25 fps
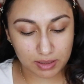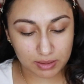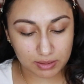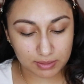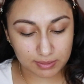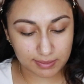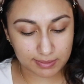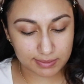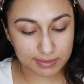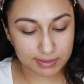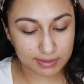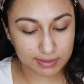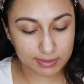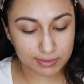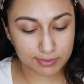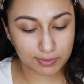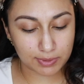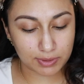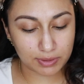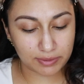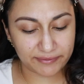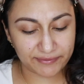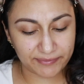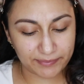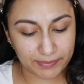This is
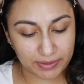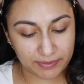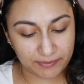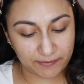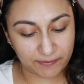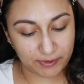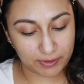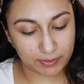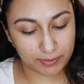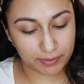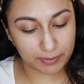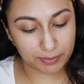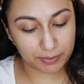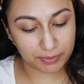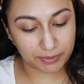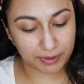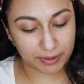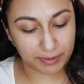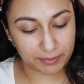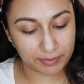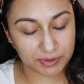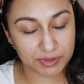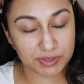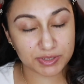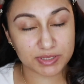one of my favorite
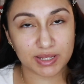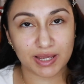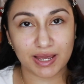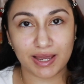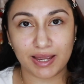primers.